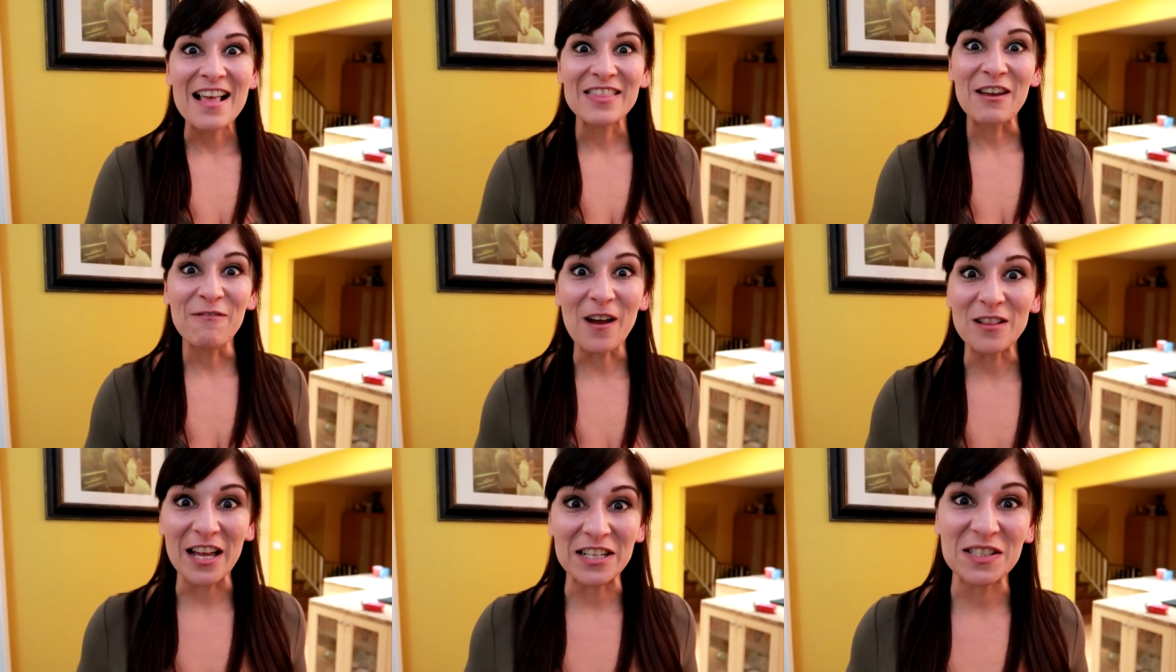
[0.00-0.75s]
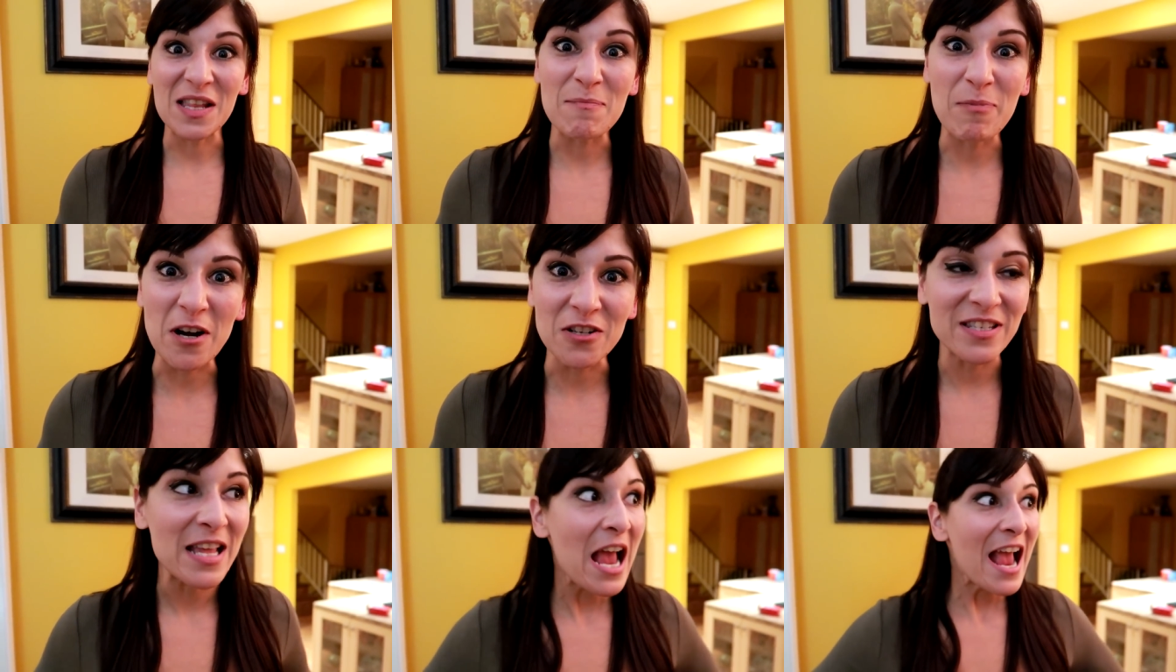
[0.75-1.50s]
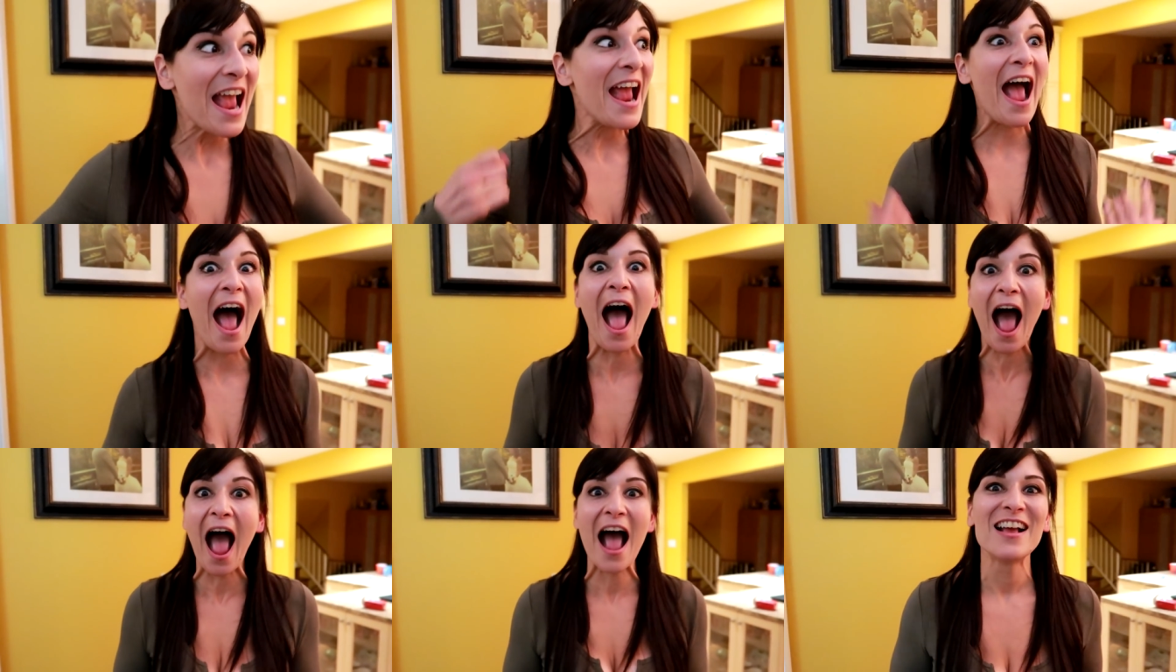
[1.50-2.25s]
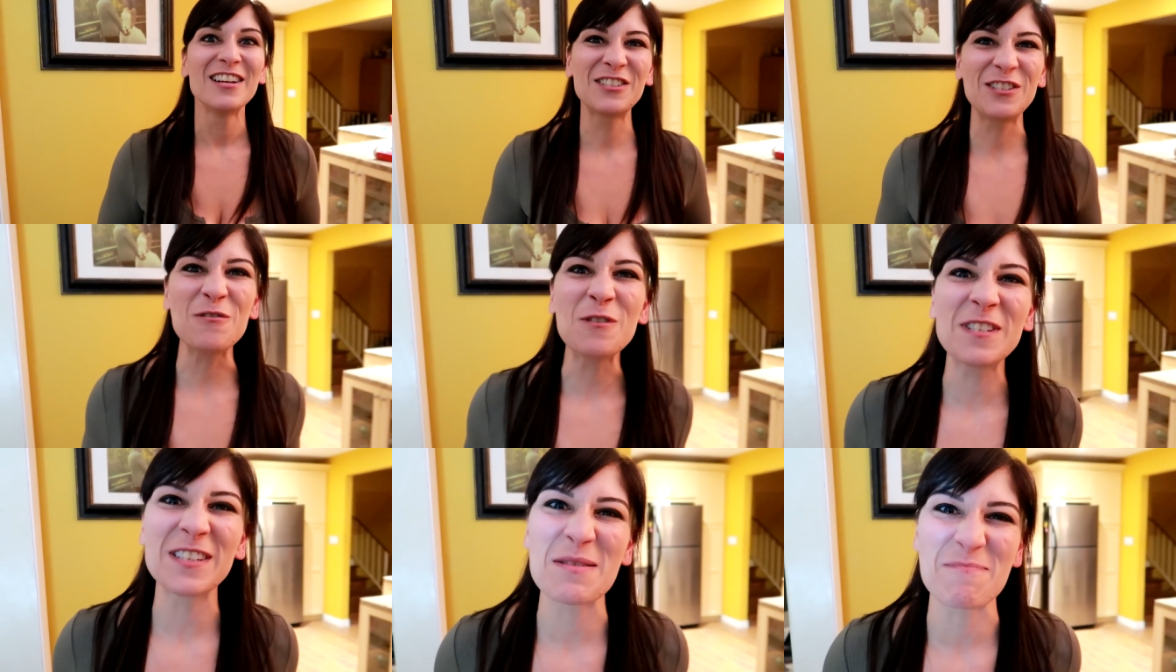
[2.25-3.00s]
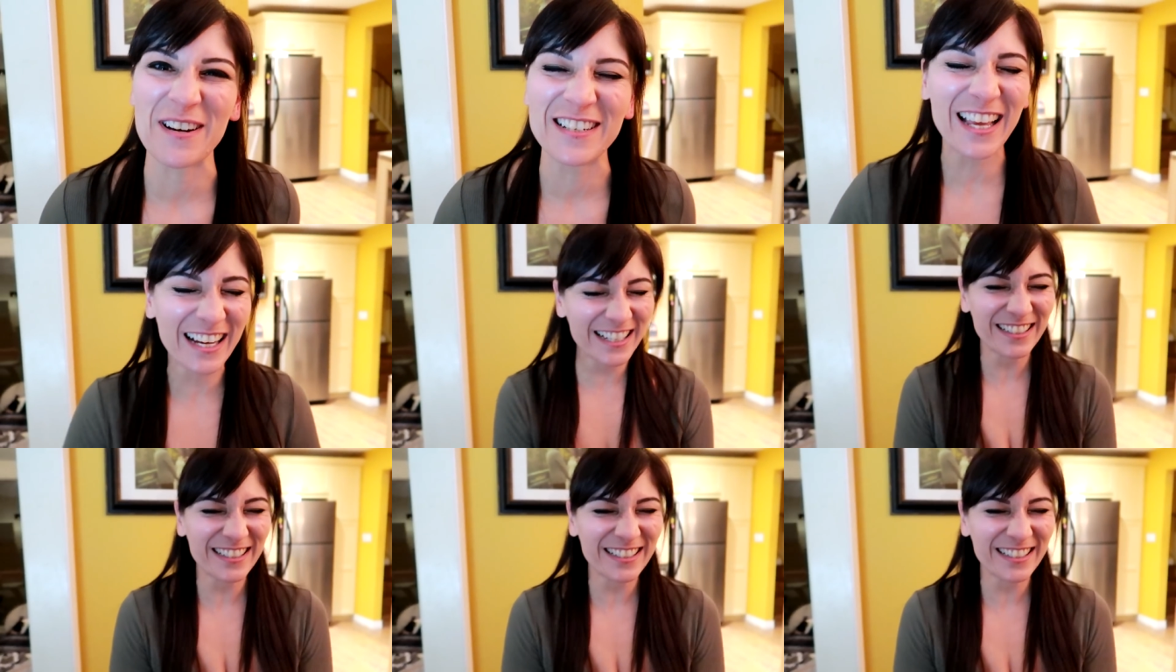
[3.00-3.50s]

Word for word: They felt like slippers. Shoe slippers.